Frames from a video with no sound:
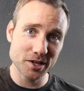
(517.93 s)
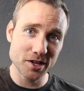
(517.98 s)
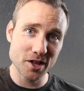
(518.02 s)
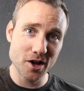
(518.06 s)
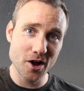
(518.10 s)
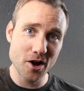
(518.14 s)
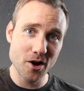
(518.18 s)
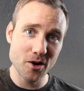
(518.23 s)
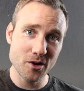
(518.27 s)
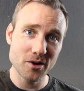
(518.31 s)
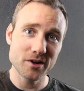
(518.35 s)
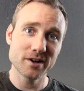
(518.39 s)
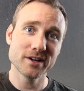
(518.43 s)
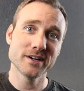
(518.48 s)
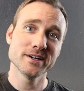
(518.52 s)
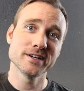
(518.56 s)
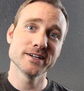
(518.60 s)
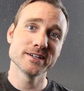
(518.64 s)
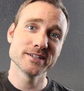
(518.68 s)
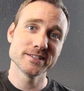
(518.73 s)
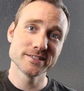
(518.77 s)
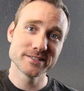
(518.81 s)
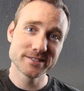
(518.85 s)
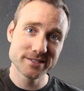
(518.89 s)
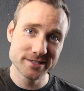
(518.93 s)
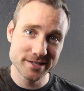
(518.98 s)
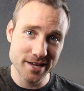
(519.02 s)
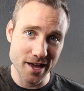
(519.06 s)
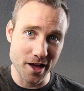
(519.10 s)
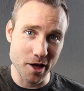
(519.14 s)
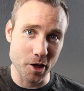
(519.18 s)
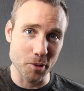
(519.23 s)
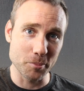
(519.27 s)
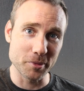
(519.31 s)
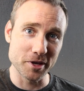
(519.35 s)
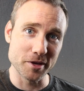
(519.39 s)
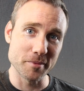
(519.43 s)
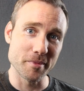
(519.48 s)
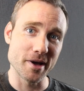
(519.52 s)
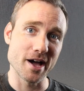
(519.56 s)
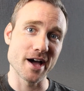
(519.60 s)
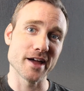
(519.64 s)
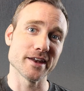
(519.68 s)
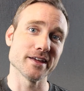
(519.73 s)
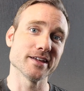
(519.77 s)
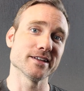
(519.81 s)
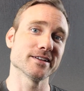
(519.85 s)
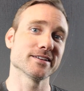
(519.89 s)
below, tell me
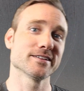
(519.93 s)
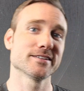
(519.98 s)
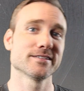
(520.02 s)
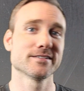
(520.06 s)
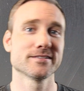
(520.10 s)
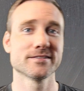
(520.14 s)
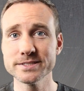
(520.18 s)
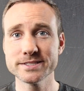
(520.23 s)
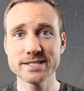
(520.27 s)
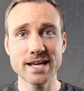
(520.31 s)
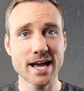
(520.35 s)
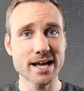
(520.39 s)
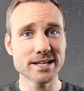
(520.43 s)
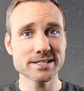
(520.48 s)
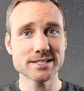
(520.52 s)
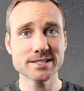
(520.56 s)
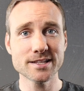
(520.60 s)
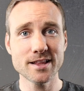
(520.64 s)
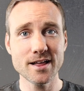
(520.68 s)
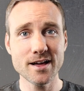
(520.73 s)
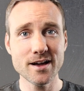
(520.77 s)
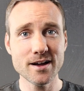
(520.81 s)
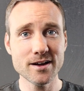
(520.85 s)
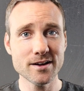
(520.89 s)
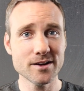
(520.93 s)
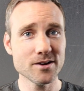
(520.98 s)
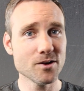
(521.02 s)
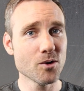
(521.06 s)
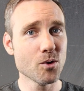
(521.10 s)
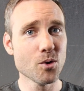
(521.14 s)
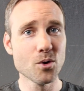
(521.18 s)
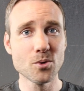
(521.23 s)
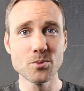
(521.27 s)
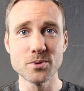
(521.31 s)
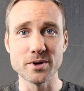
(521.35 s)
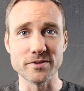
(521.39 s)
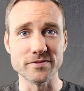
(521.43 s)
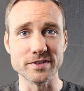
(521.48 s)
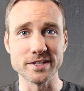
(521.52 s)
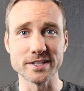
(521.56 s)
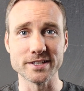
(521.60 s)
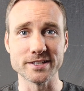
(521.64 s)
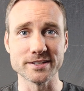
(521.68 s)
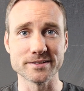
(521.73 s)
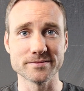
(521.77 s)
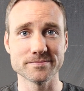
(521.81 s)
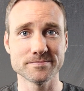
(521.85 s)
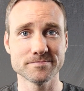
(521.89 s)
about it. Tesla or
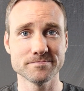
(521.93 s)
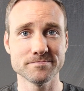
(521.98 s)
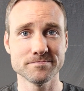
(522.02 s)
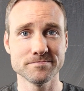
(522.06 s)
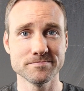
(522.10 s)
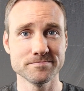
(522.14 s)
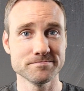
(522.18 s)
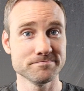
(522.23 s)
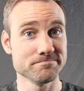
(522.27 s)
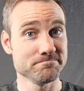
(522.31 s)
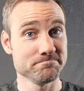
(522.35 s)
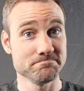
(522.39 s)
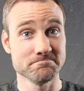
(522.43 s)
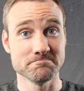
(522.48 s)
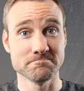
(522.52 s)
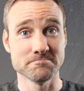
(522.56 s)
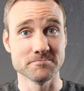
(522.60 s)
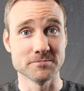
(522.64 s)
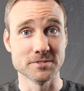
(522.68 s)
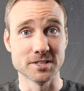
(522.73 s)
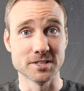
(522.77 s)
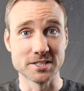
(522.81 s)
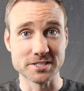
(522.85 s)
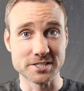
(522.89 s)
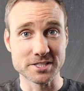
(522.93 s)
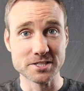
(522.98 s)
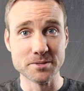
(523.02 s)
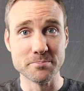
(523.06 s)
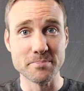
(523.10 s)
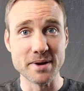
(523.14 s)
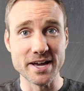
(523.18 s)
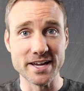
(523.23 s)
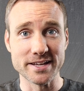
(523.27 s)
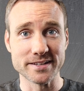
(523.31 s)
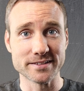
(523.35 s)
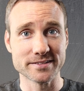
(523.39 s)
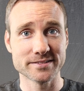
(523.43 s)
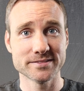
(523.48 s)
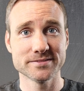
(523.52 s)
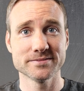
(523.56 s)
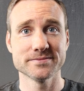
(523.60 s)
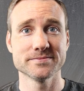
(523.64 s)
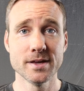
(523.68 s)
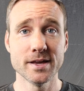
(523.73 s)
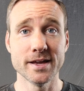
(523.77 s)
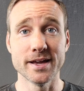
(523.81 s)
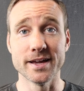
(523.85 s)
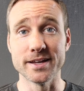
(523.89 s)
Rivian? let's debate.
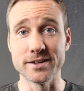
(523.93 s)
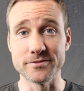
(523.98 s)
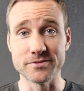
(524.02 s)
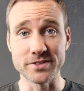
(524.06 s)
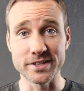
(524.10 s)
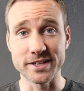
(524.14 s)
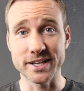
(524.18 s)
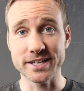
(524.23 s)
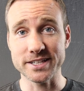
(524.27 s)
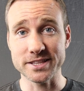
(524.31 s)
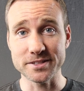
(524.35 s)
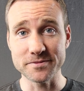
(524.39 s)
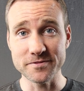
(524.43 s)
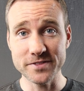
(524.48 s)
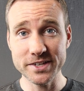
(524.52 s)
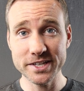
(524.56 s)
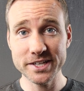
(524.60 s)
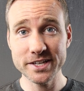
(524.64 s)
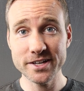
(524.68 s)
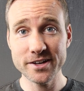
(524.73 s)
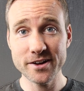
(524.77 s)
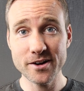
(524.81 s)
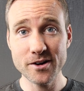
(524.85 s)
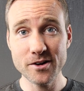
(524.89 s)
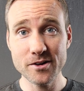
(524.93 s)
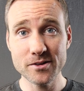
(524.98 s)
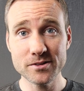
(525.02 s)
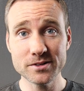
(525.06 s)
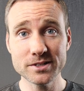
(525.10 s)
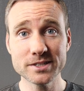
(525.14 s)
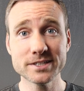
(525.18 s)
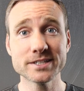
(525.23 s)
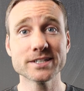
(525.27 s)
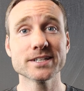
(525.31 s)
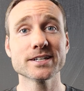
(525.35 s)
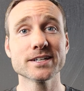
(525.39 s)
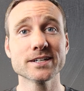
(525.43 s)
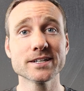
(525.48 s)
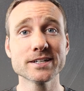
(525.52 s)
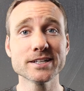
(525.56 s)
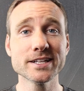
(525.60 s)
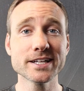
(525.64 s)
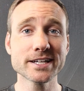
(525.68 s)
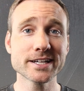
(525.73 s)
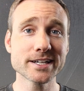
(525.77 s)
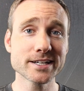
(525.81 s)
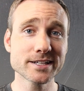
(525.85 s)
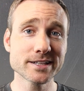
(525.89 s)
And if you like the video,
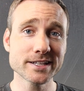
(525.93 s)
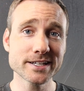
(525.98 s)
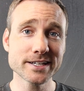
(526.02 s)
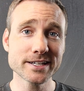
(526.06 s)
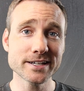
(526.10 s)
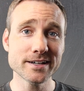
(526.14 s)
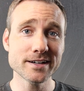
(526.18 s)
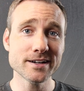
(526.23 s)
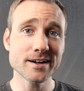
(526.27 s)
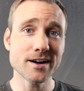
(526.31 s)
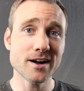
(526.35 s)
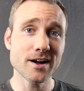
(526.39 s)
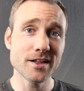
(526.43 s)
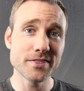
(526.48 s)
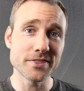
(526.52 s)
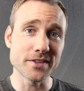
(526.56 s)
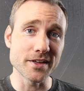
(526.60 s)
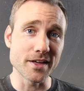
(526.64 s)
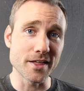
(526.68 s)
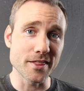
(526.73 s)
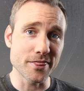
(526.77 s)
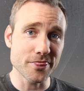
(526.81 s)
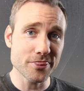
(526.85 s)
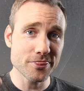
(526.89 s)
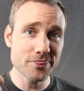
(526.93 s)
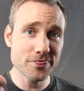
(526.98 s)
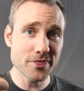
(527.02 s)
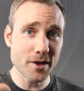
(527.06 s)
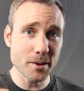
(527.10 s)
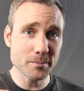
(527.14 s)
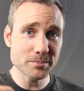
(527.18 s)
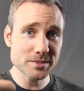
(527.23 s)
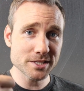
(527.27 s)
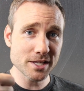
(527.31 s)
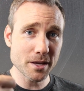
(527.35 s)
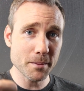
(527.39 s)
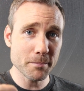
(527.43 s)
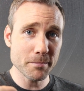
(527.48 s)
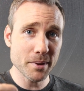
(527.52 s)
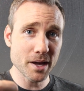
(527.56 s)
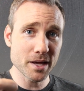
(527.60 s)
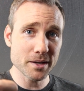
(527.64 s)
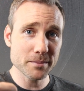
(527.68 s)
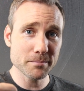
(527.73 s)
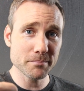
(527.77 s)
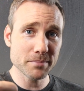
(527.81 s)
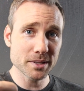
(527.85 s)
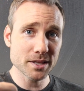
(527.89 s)
click a click a on the thumbs up
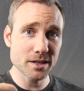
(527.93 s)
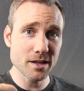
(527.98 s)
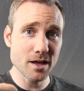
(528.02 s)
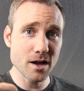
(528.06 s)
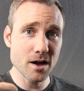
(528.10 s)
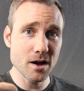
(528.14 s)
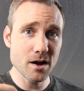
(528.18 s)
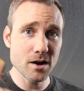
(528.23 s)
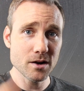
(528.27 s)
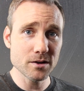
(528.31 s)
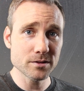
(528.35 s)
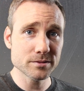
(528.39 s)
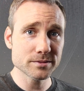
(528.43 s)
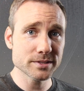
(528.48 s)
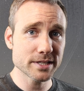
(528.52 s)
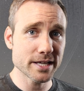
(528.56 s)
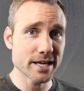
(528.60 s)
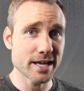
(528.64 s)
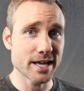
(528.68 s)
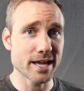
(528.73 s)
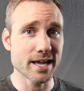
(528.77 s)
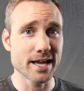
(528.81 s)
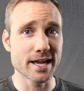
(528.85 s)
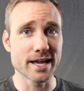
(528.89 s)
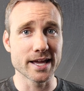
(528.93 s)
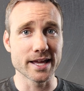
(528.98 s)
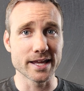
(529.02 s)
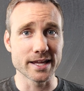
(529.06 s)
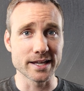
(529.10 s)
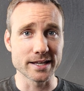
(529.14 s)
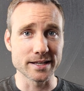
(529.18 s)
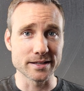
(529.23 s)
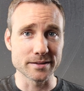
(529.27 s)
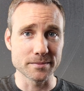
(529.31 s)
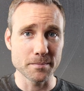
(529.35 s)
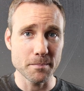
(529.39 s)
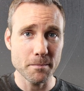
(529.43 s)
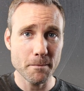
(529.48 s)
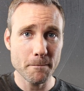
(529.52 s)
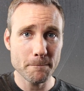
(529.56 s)
button below and